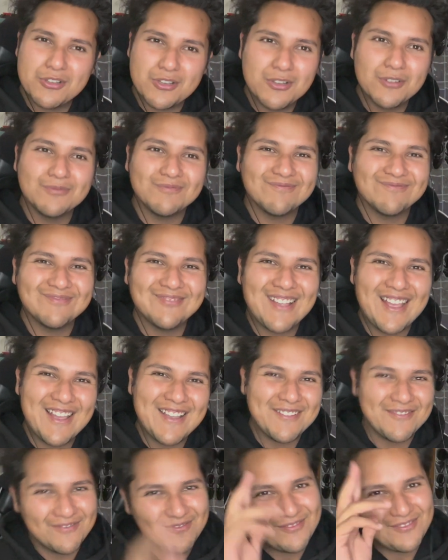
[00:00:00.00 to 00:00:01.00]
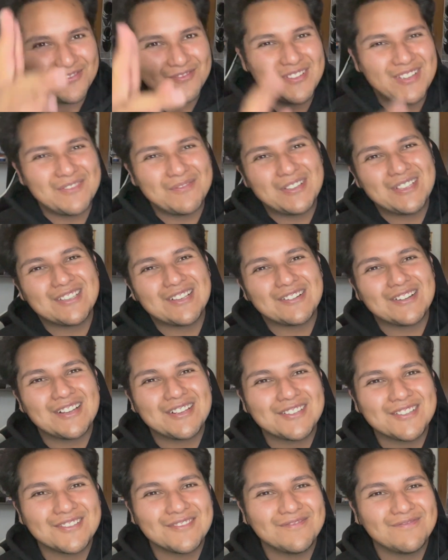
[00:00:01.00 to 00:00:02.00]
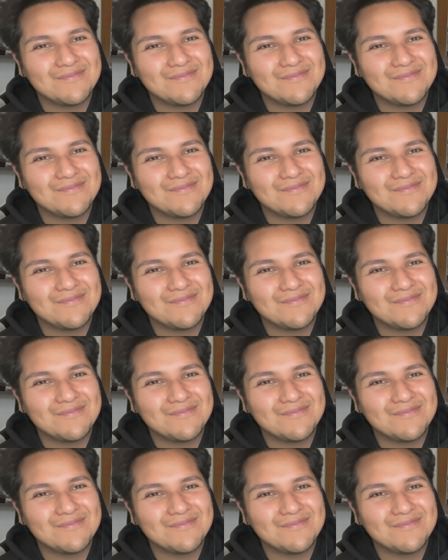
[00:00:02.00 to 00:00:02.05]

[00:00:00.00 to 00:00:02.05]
tuned. All right, peace out guys.